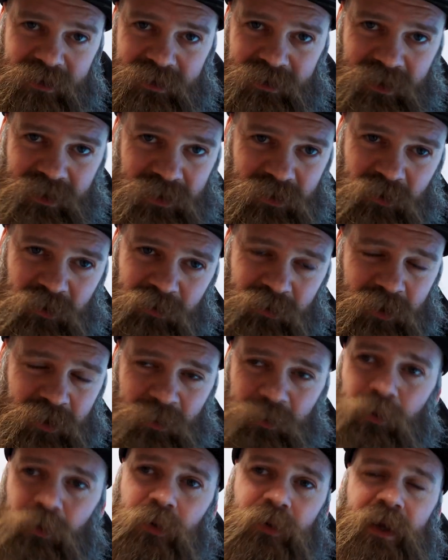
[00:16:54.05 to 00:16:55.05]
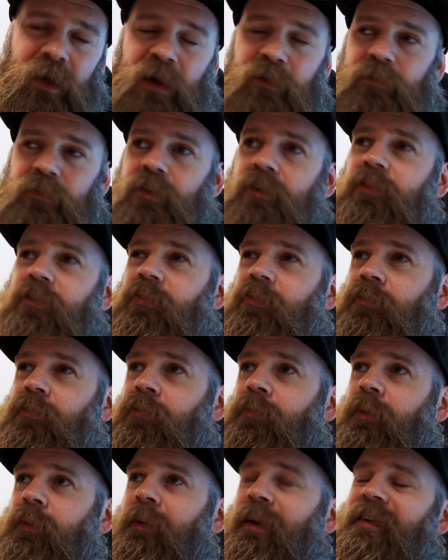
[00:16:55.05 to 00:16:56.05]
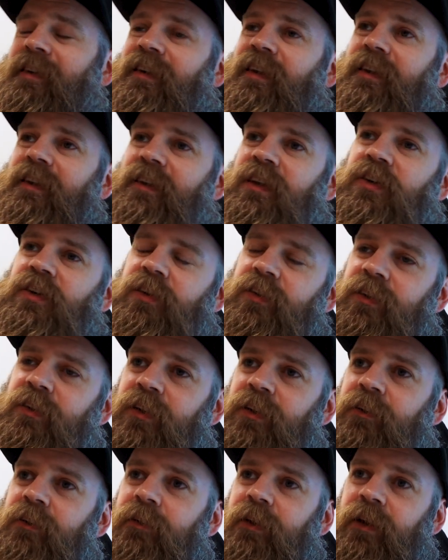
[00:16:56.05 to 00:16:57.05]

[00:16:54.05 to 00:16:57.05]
It just it looked daft. So we managed to get the t-shirts done,